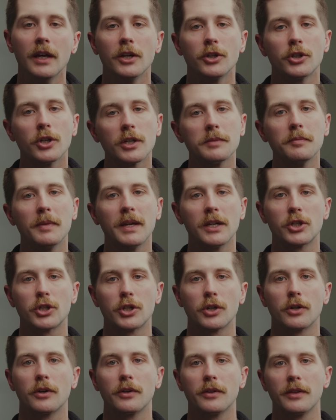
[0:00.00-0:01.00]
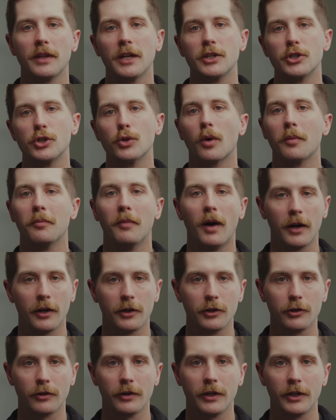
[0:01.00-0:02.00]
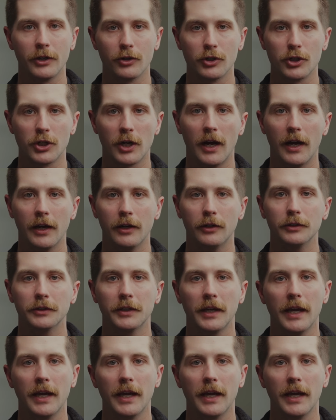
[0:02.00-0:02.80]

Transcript: Just make sure that you are monitoring your child